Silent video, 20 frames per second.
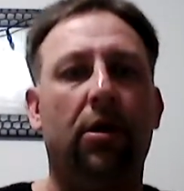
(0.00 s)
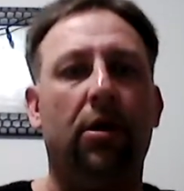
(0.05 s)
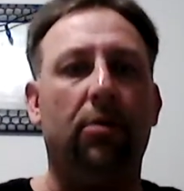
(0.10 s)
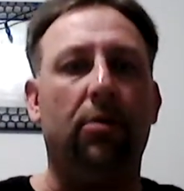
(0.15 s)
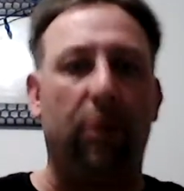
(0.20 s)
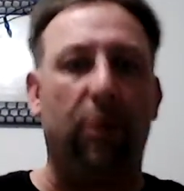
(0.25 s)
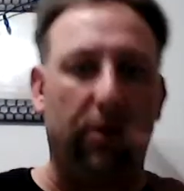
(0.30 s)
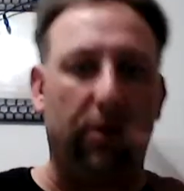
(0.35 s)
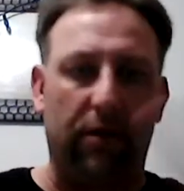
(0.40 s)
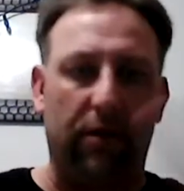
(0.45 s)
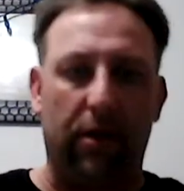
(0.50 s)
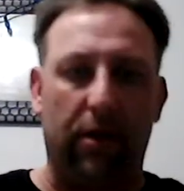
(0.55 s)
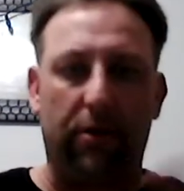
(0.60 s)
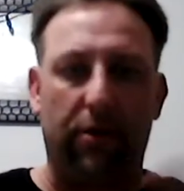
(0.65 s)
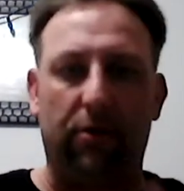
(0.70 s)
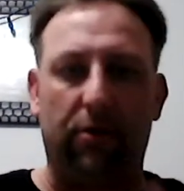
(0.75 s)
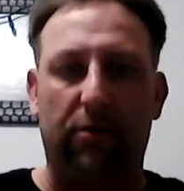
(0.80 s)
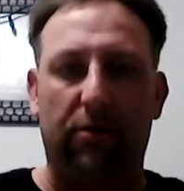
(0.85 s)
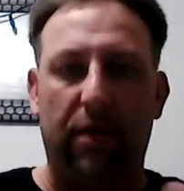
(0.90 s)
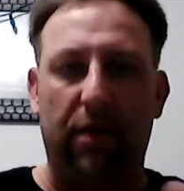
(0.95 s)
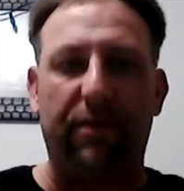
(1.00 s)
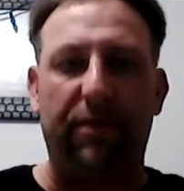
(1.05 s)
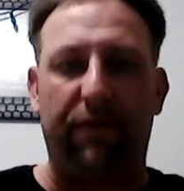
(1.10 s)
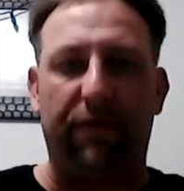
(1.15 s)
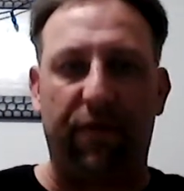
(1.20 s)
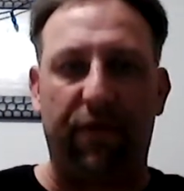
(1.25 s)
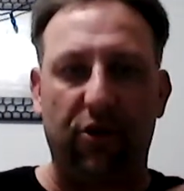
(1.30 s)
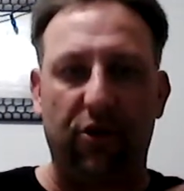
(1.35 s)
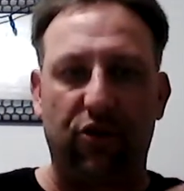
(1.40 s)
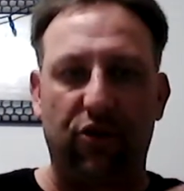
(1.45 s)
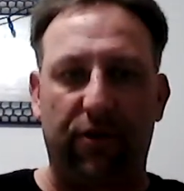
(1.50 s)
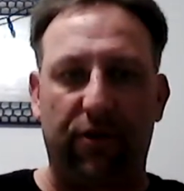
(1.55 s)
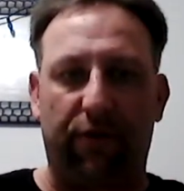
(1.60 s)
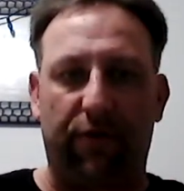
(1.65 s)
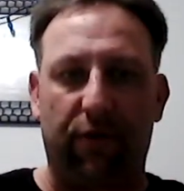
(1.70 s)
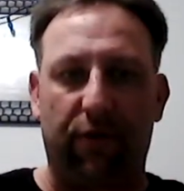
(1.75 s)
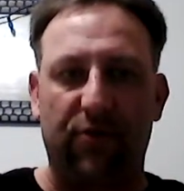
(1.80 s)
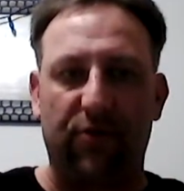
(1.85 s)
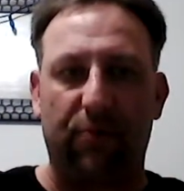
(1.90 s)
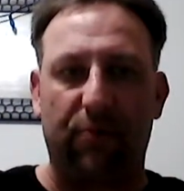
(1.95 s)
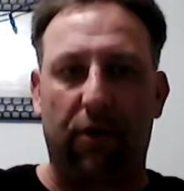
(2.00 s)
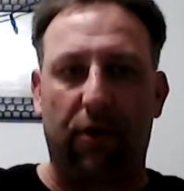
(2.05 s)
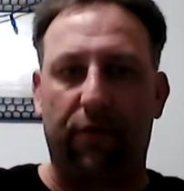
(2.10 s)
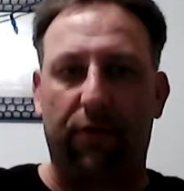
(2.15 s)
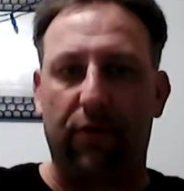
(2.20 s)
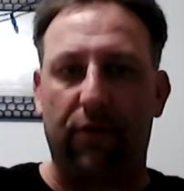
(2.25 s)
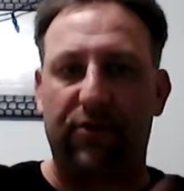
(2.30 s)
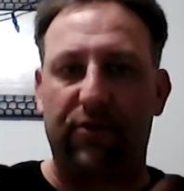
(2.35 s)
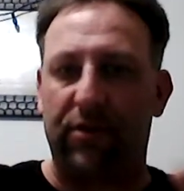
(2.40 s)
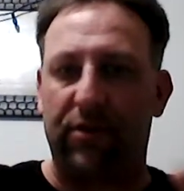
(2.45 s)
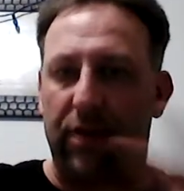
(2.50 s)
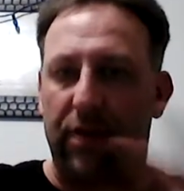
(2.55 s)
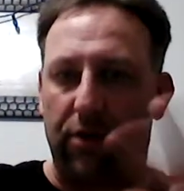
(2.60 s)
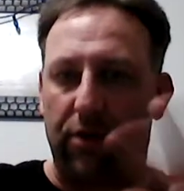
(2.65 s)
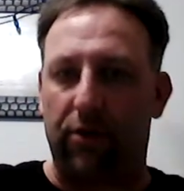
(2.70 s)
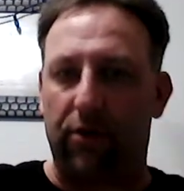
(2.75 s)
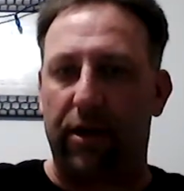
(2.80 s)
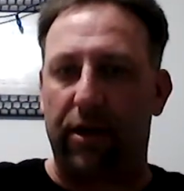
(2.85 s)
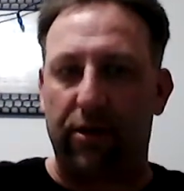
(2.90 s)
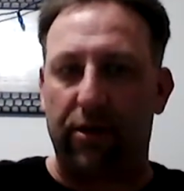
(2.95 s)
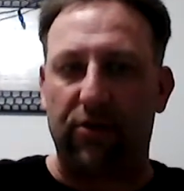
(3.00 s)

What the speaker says: But let me finish the first part first, and then I'll get into